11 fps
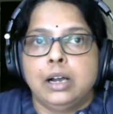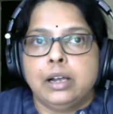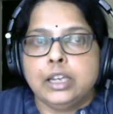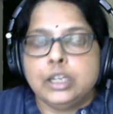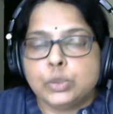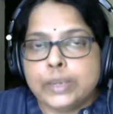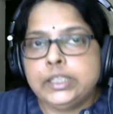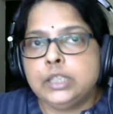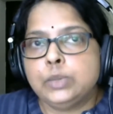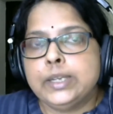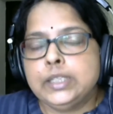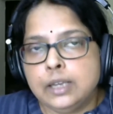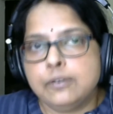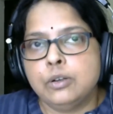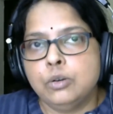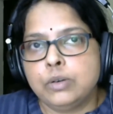in 2020,
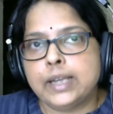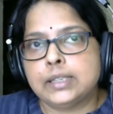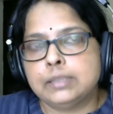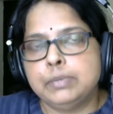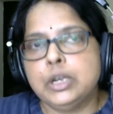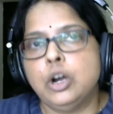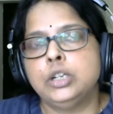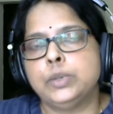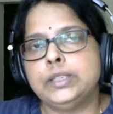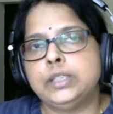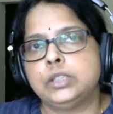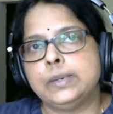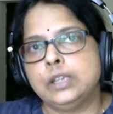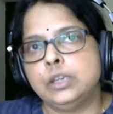if you look at beyond 2020,